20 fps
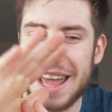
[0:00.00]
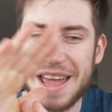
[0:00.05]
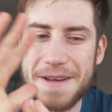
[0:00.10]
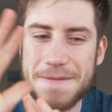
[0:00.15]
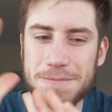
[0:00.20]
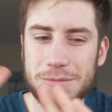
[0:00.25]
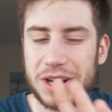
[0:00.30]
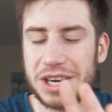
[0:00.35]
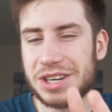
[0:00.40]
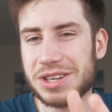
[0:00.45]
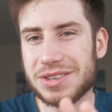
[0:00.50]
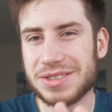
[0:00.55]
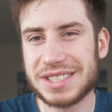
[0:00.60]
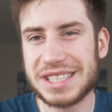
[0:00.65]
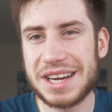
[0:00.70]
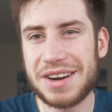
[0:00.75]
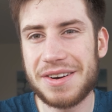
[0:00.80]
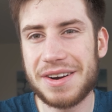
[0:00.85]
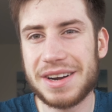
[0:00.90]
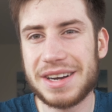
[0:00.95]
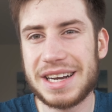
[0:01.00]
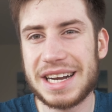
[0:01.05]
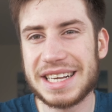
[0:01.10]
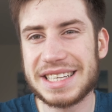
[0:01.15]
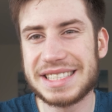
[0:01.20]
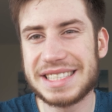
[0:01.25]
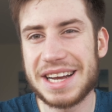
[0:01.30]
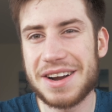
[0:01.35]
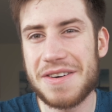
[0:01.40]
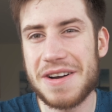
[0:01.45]
it might not
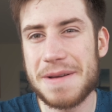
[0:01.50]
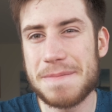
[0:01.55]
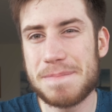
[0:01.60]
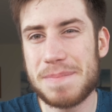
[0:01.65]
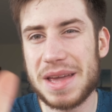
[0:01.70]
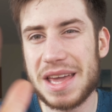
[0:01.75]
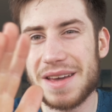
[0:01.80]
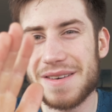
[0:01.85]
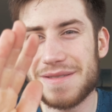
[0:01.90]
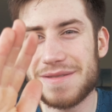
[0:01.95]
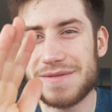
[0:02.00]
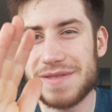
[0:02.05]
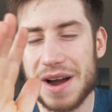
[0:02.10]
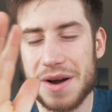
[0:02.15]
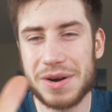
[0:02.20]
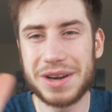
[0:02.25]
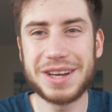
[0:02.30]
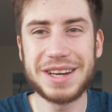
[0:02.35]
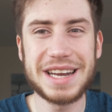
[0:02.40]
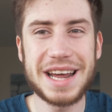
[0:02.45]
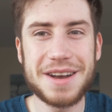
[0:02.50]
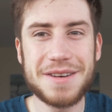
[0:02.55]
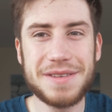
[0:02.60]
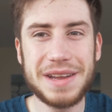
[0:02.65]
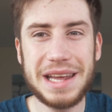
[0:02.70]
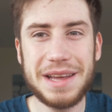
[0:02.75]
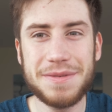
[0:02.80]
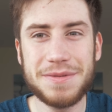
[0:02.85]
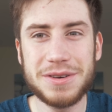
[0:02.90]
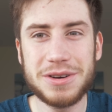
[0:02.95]
necessarily be a very good
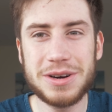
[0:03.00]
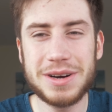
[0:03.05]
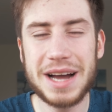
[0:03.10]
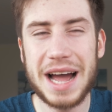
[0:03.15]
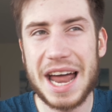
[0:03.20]
ND filter.